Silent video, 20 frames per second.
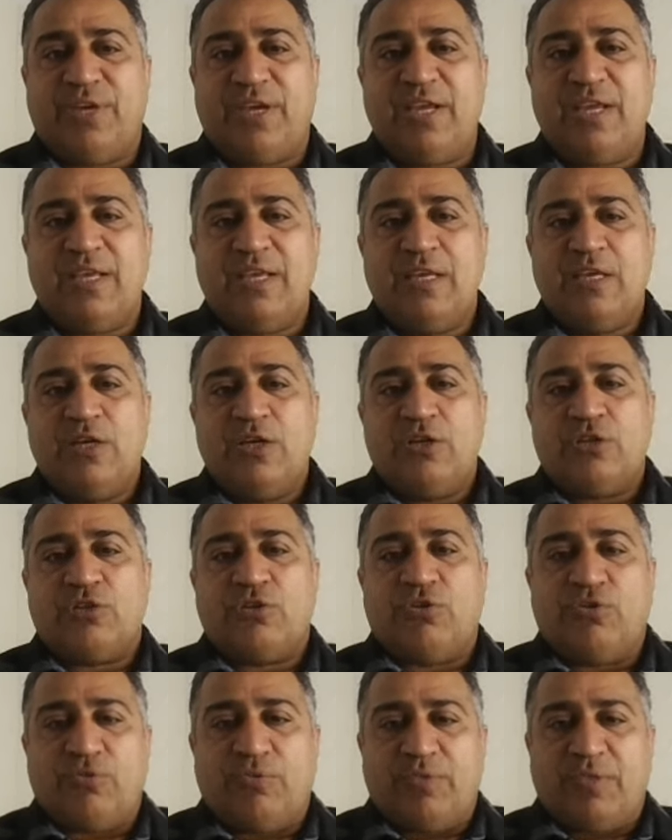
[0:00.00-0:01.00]
Okay,
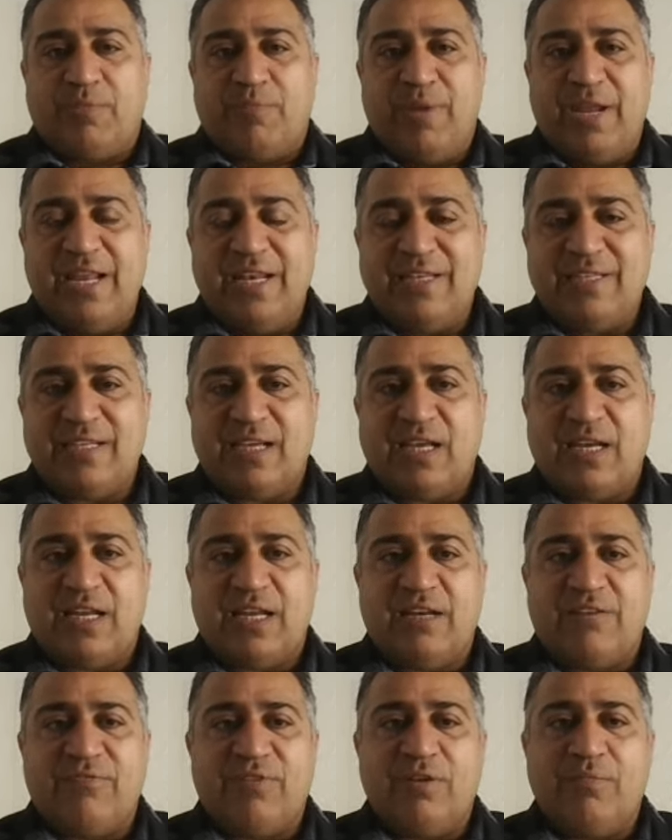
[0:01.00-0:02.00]
so the main
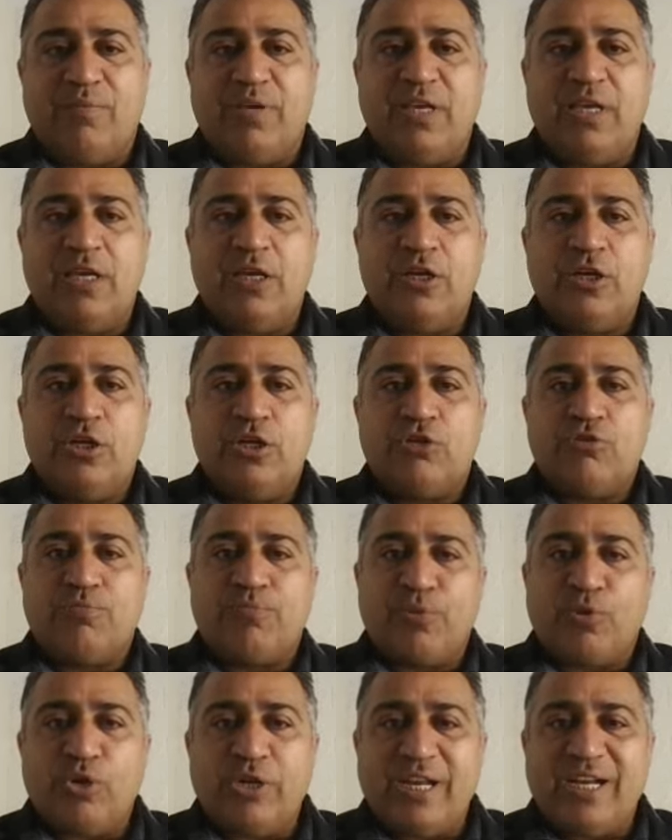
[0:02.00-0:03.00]
target will be
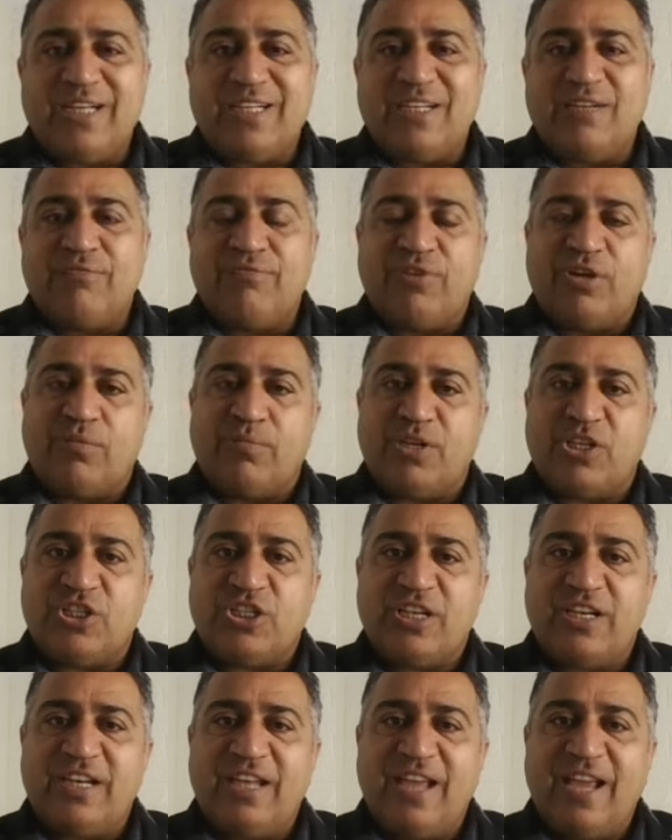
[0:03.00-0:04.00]
to protect
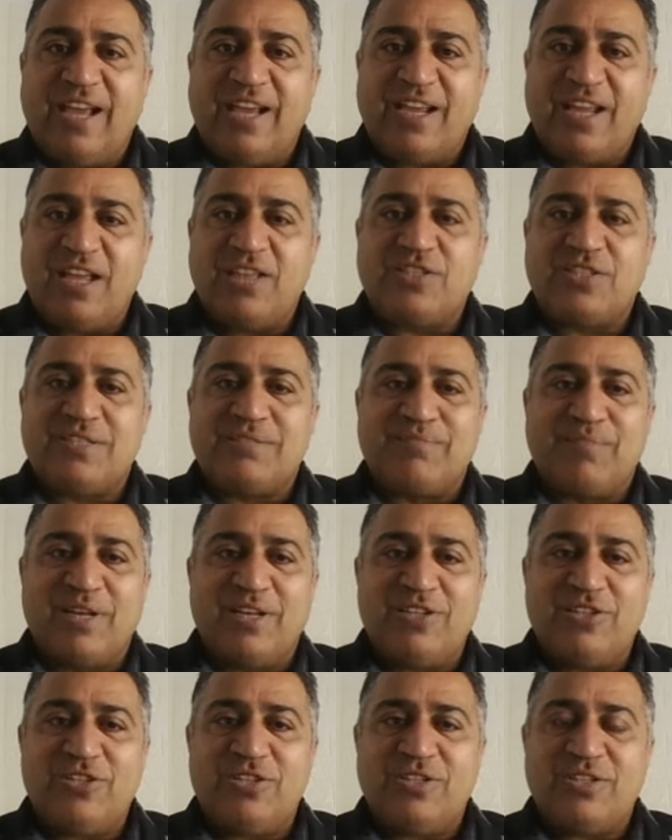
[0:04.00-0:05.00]
information against
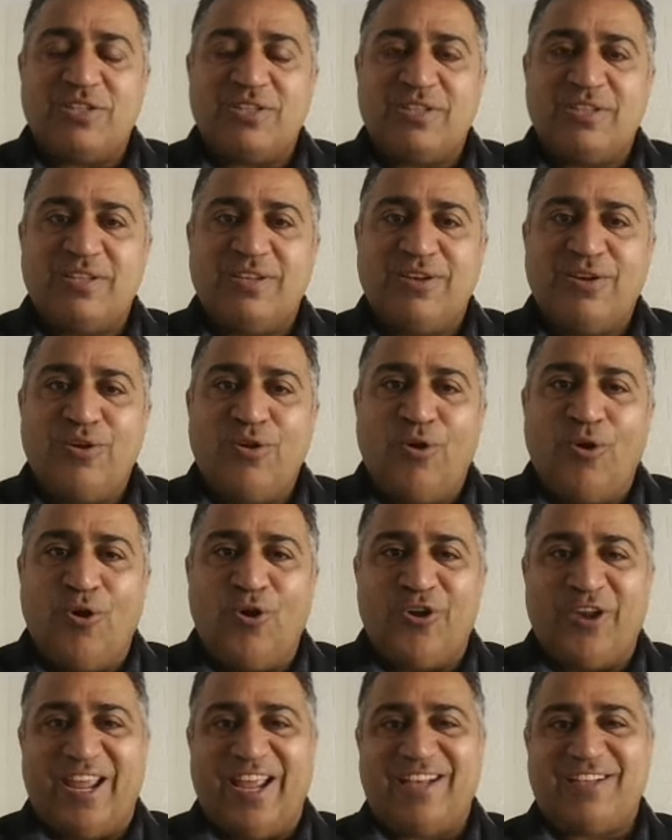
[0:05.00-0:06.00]
malicious
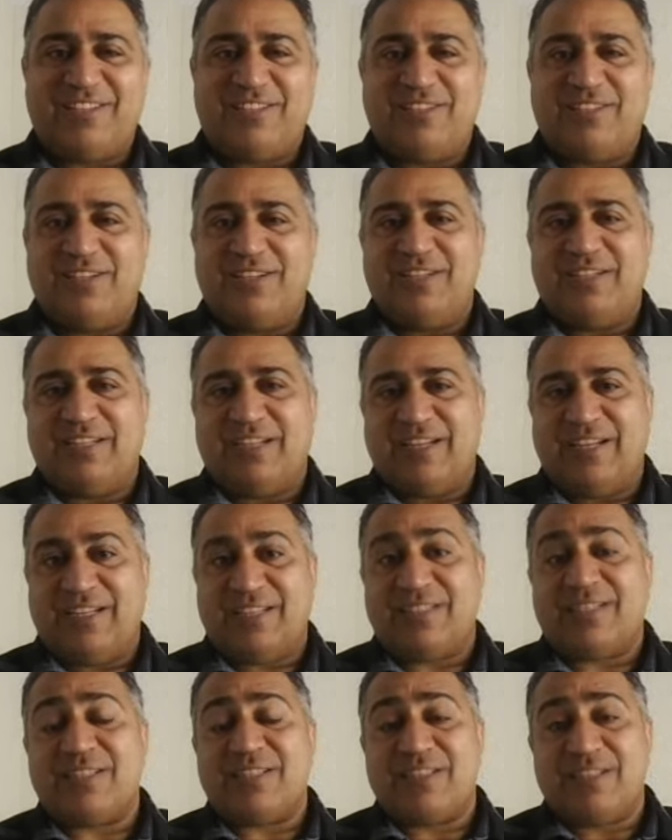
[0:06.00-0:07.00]
or accidental
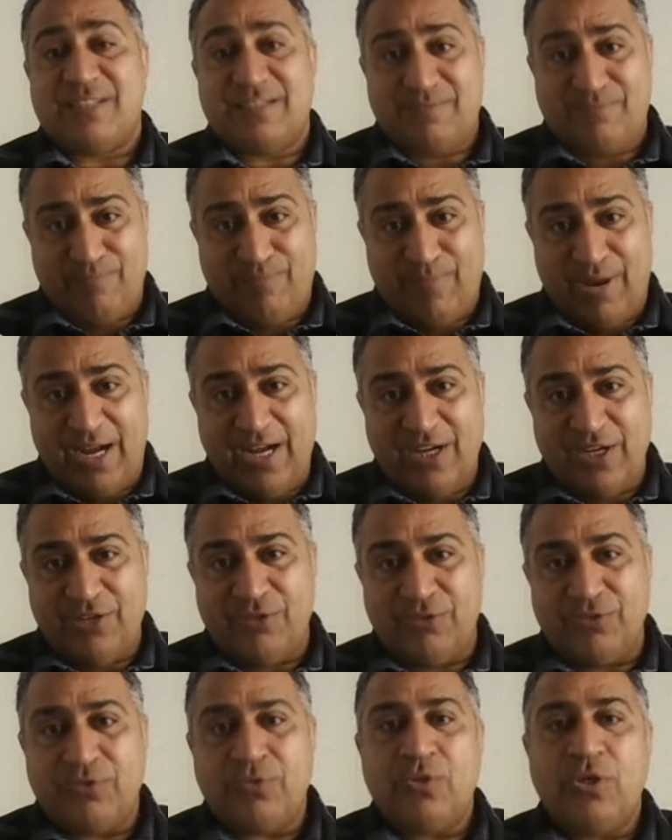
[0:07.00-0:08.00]
access. Mind
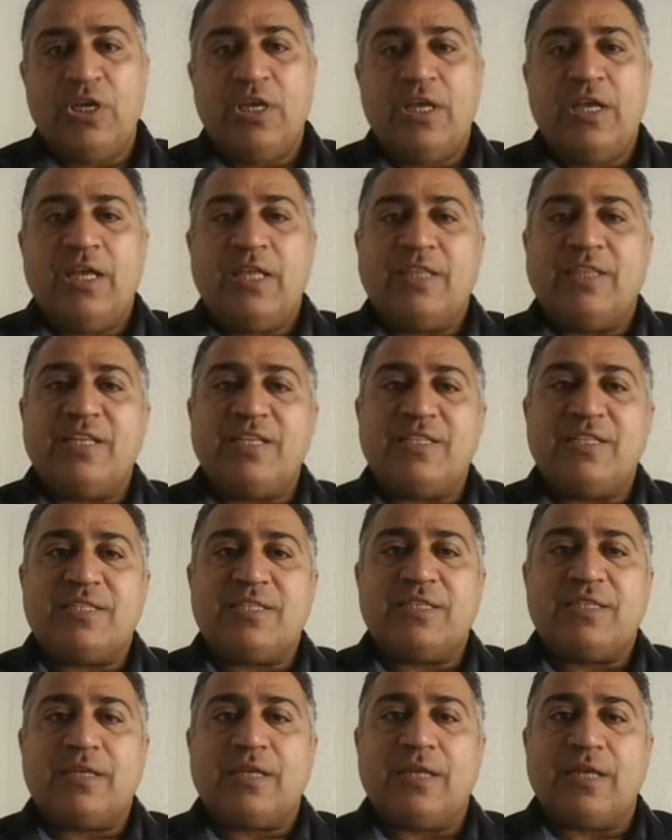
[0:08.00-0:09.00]
you,
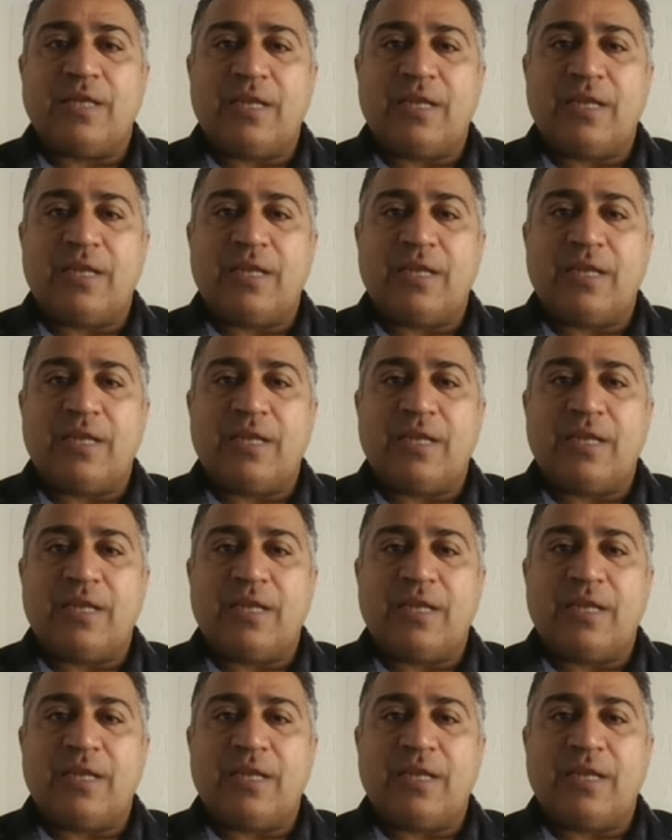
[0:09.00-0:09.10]
this